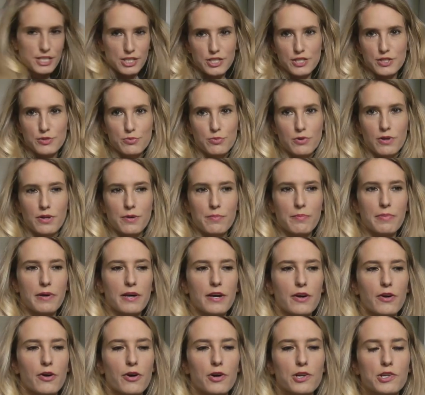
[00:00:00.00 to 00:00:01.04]
you just want to
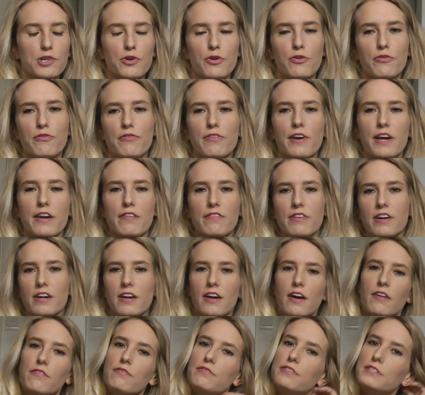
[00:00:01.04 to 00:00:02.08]
put on your favourite
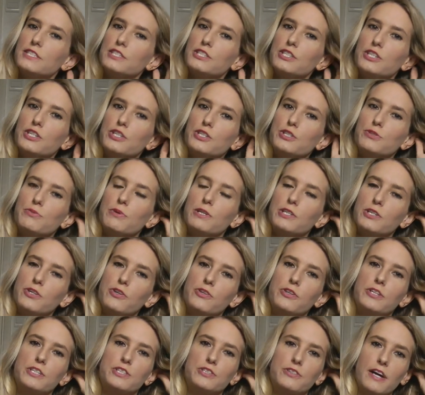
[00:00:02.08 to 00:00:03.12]
comfy shoes when you're
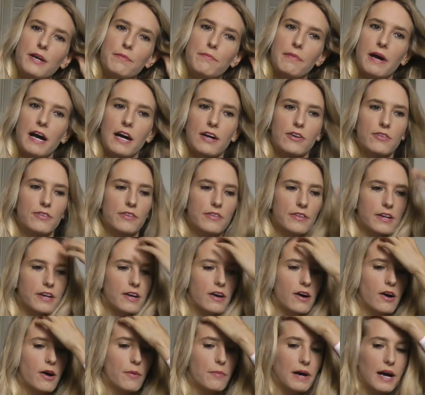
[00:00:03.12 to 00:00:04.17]
on the train back or in the
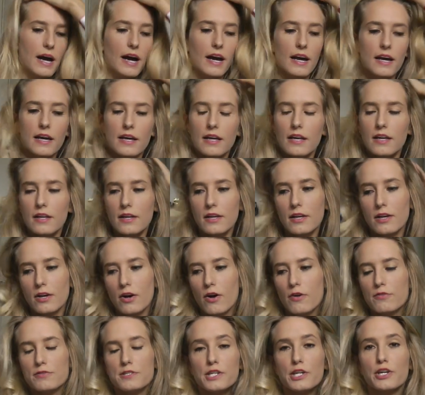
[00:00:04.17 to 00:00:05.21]
car back.
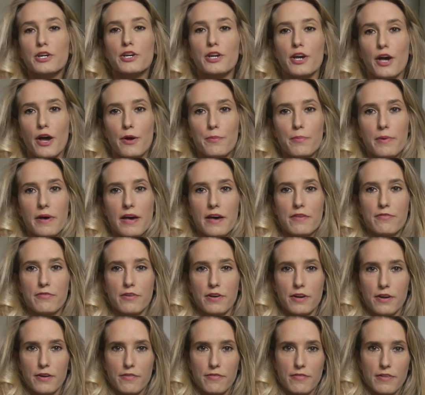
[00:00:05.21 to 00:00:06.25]
Obviously you can go
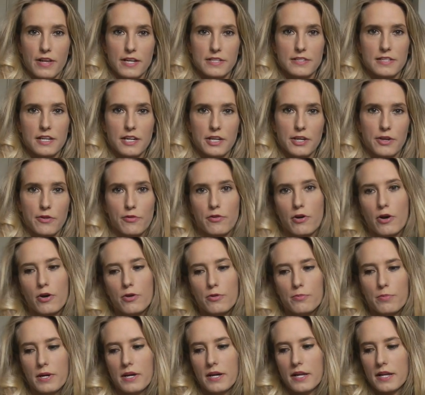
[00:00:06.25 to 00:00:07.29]
barefoot if that's how you
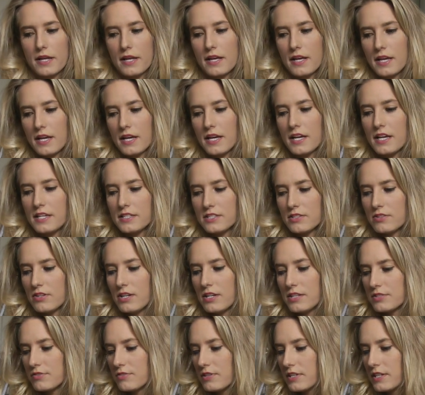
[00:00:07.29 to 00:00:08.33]
roll, but
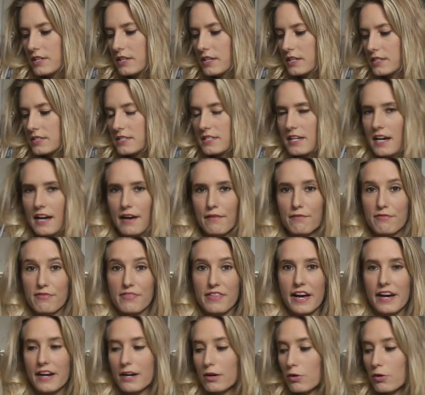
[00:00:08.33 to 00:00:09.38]
it's really nice to have that